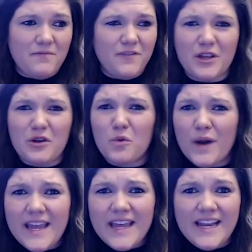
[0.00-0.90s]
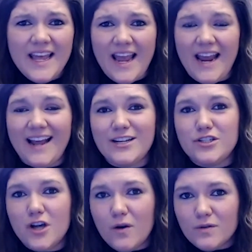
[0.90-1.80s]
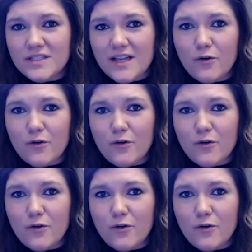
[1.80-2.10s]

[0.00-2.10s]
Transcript: feeling great and I don't,